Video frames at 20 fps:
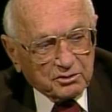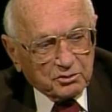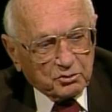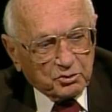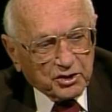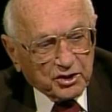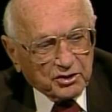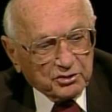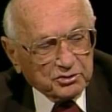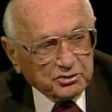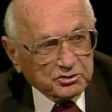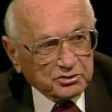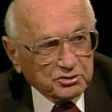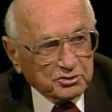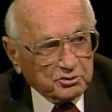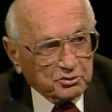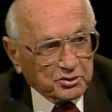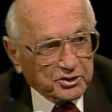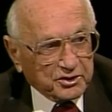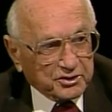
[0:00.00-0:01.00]
we
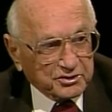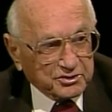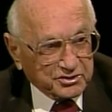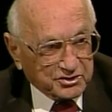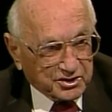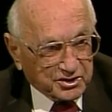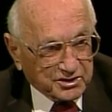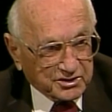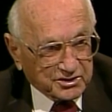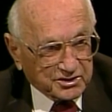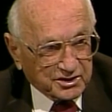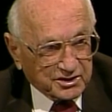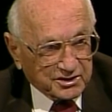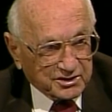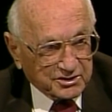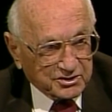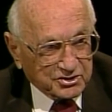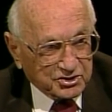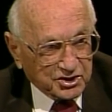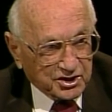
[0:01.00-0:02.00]
lose workers, they
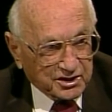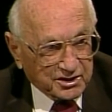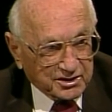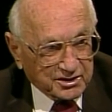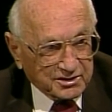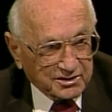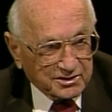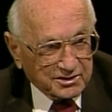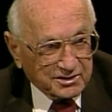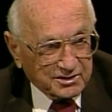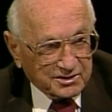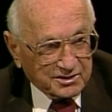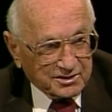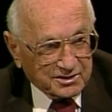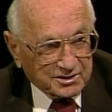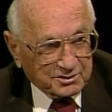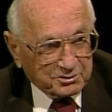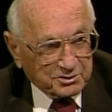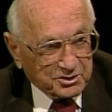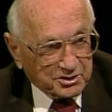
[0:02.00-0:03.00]
say, to China,
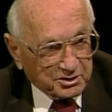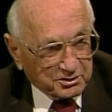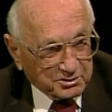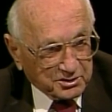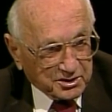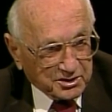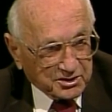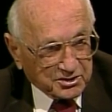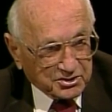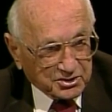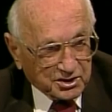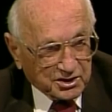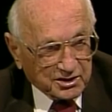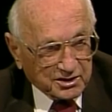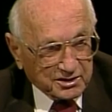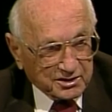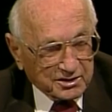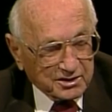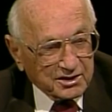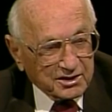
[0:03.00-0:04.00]
that we go and get
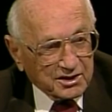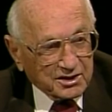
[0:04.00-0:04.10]
China.